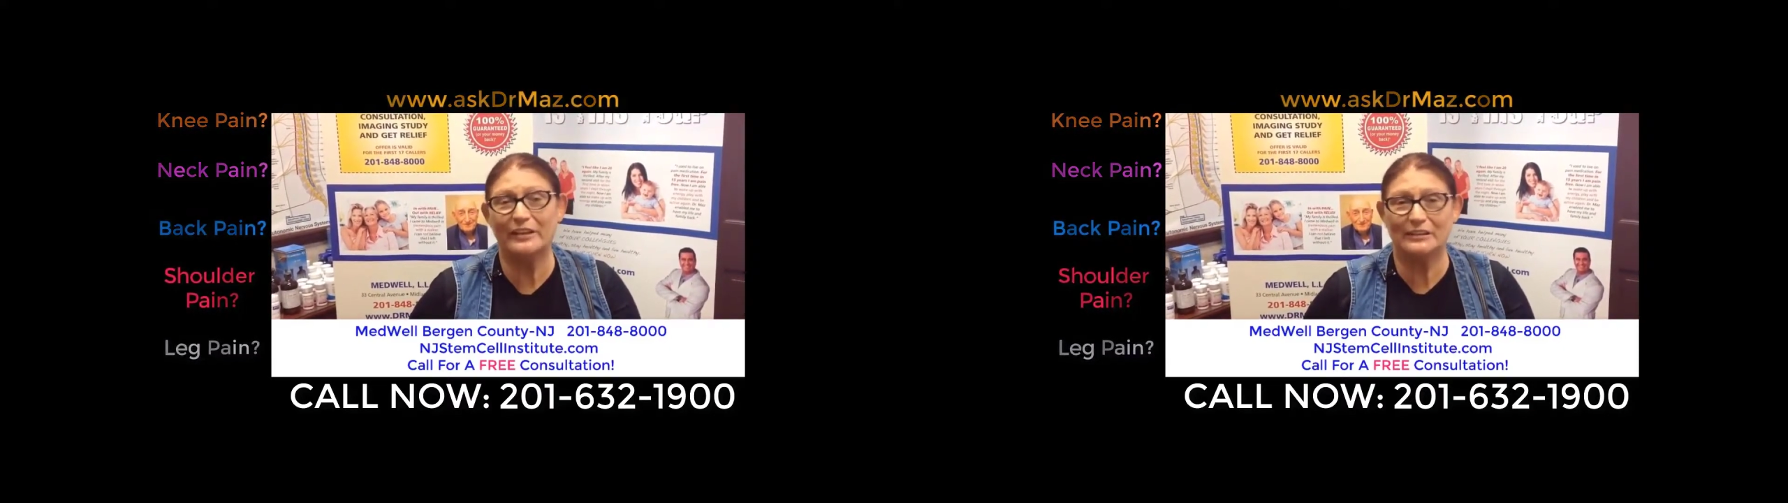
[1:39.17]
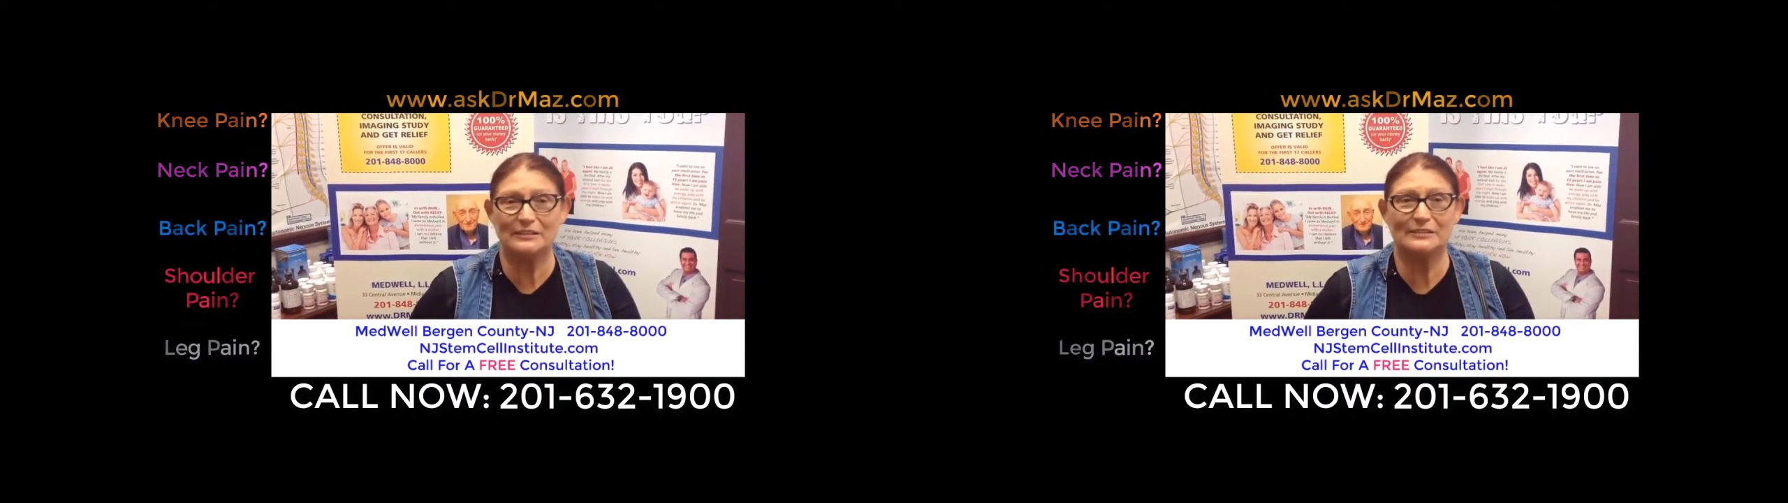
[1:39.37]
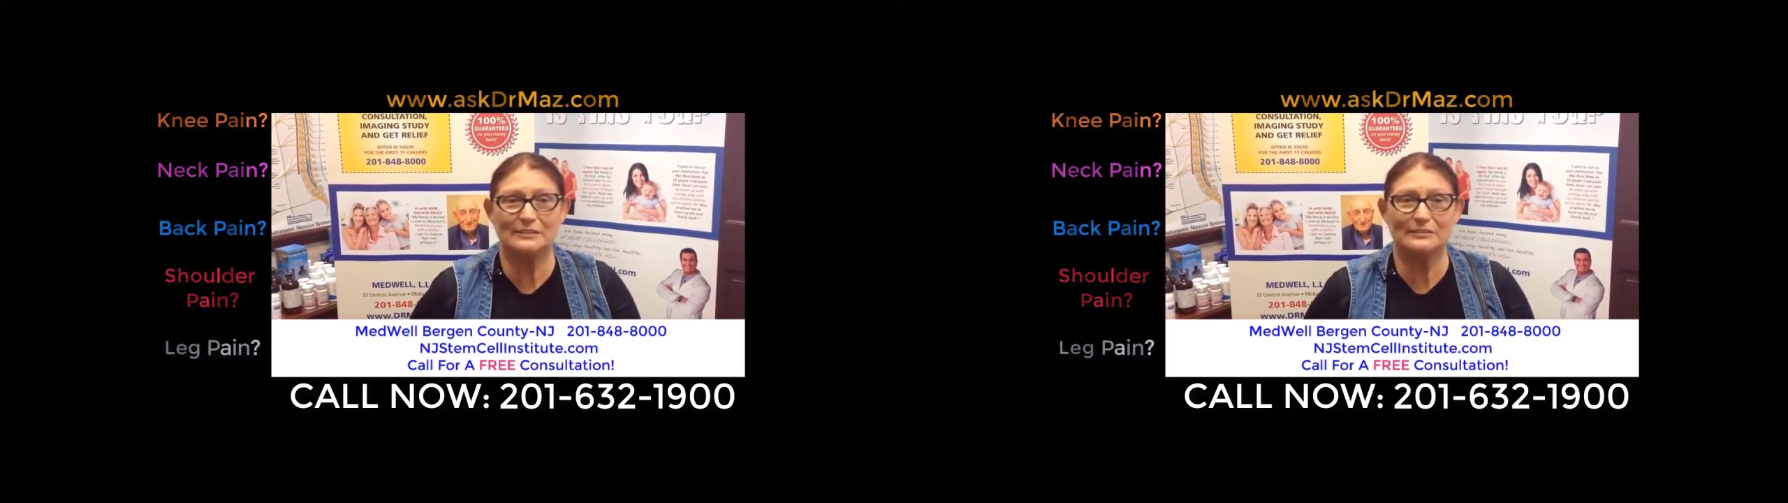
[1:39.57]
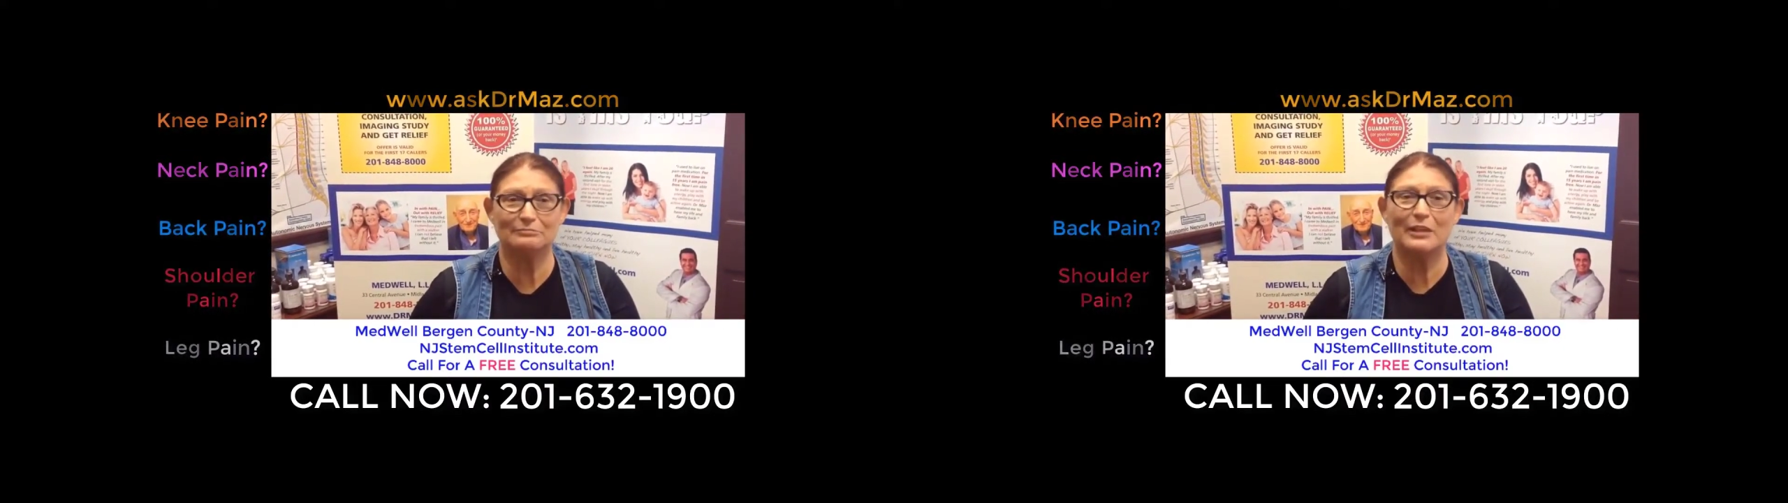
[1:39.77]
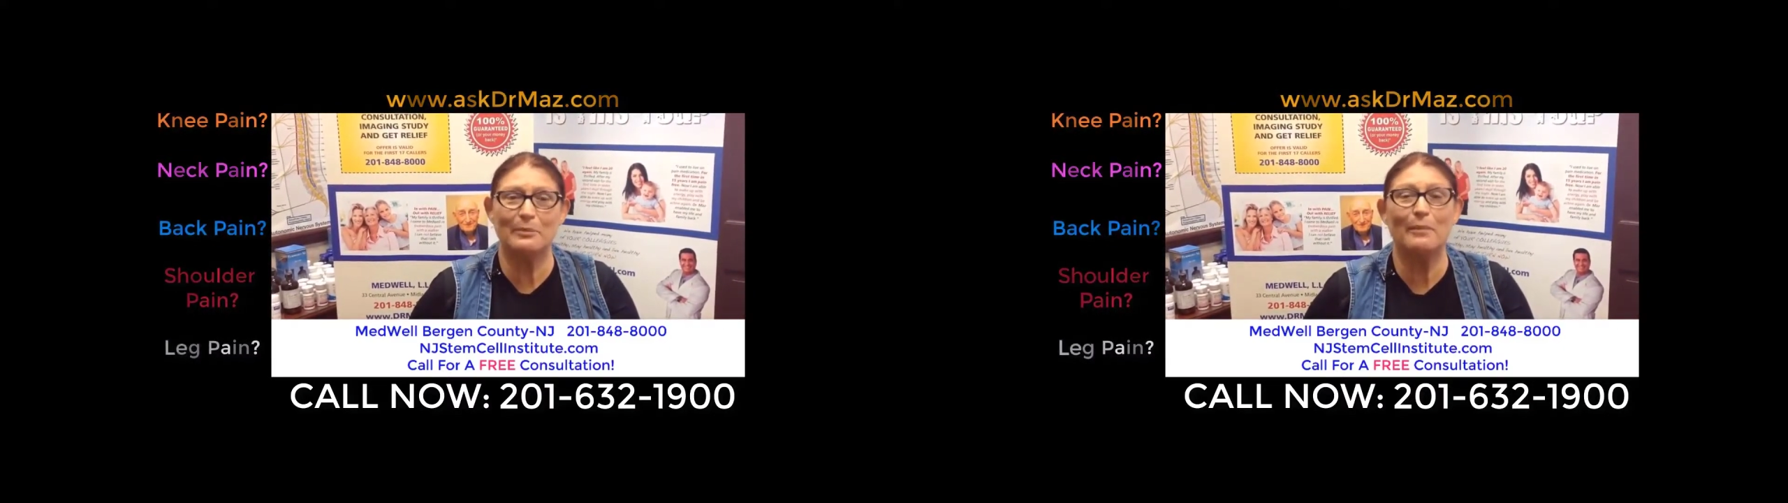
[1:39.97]
is
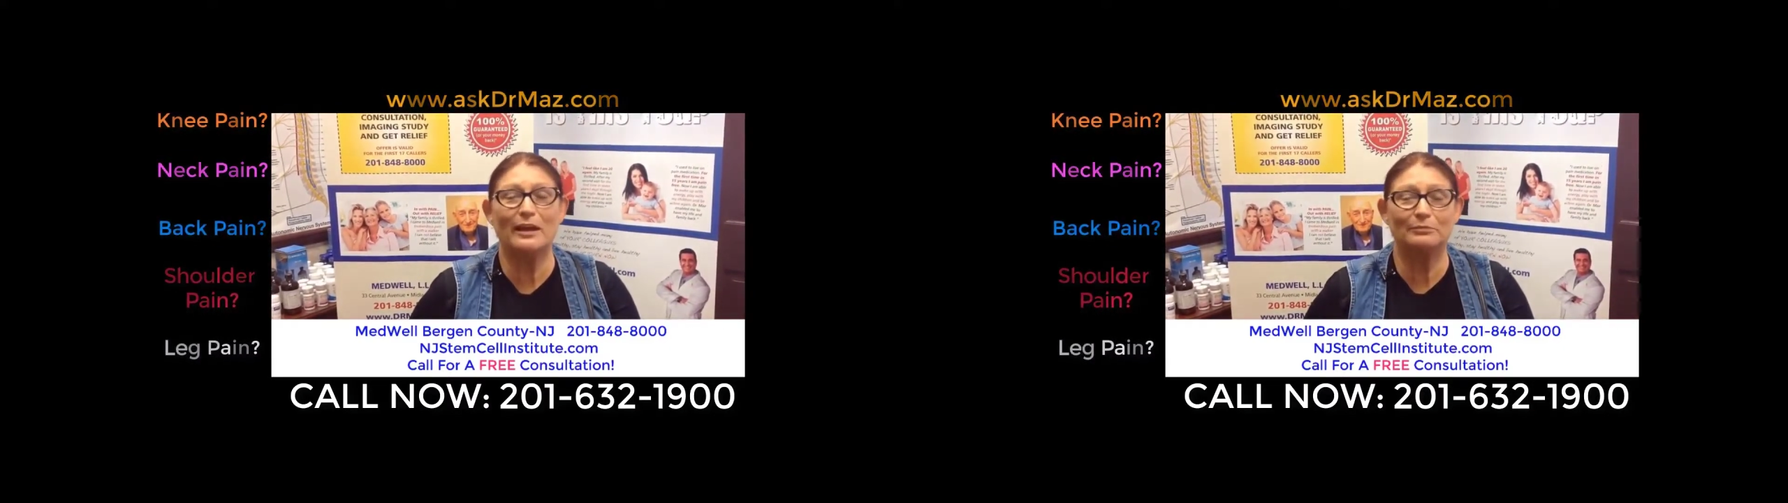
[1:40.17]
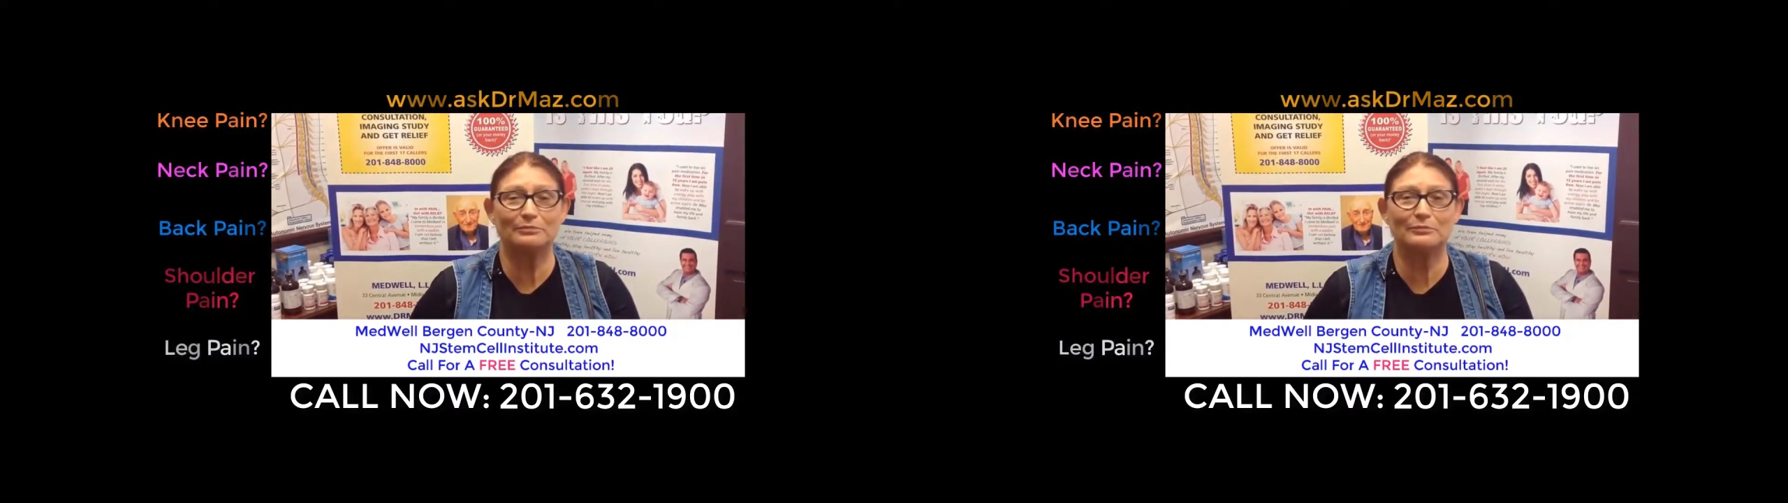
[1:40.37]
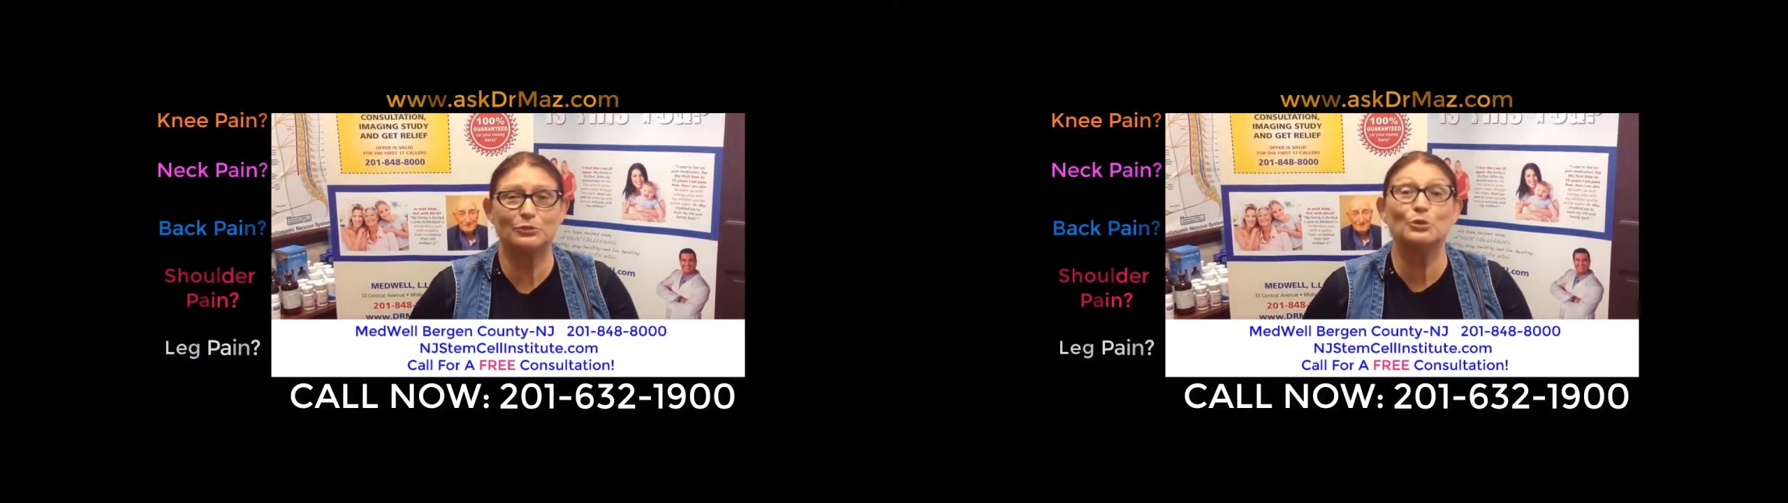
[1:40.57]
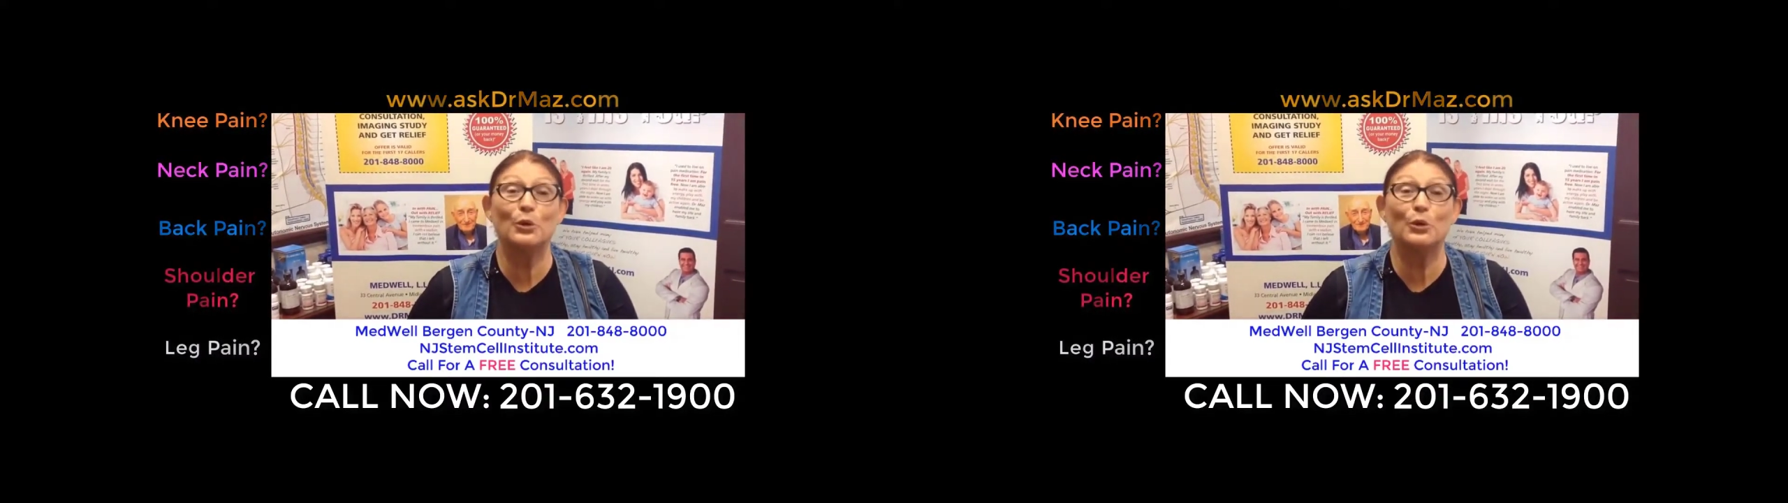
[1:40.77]
came back to